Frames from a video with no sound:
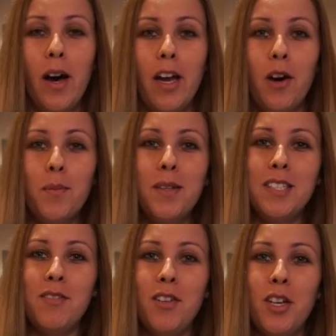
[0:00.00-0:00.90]
I hope
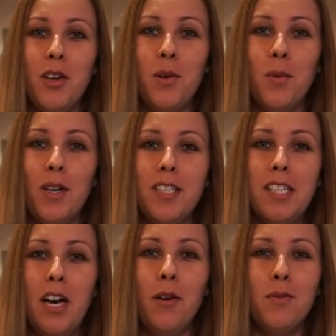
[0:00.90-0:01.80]
this video was
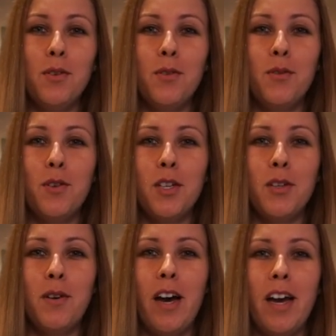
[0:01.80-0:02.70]
helpful for
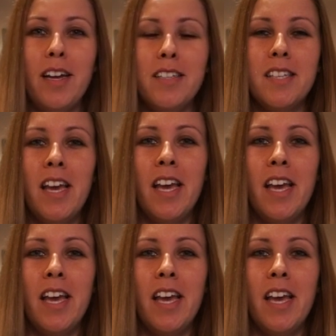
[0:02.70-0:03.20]
you guys.